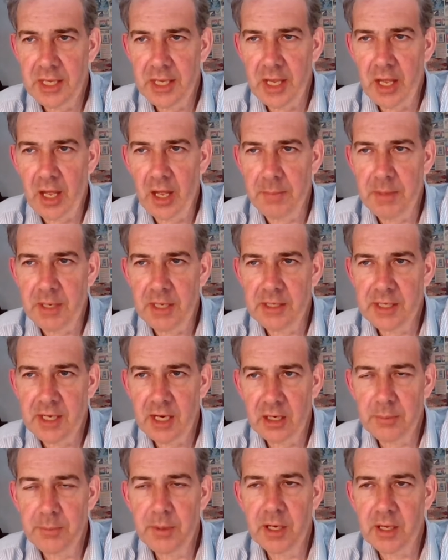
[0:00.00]
in
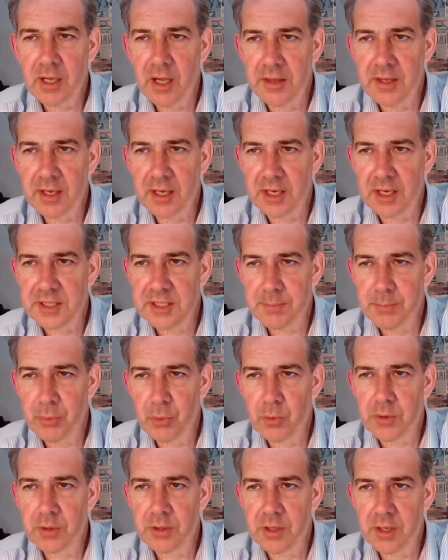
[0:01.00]
Karabakh, I think it's
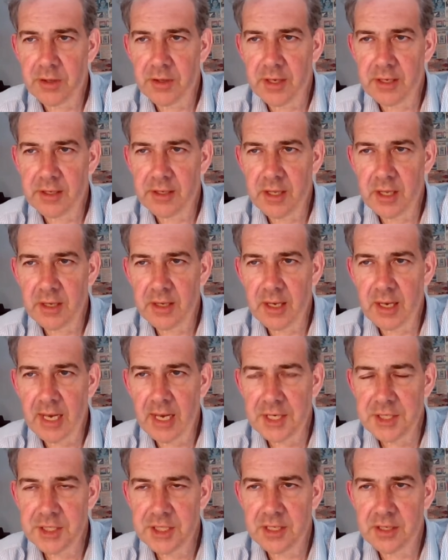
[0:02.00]
important that the
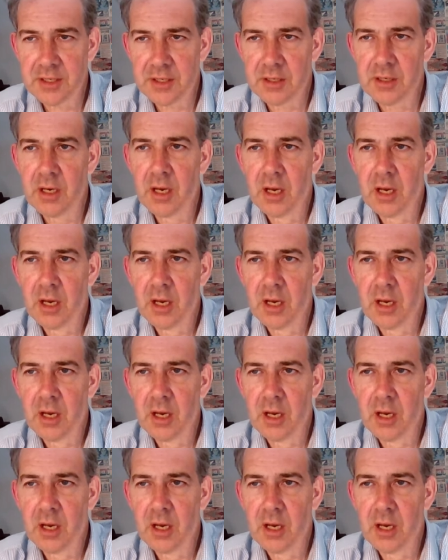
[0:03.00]
Lachin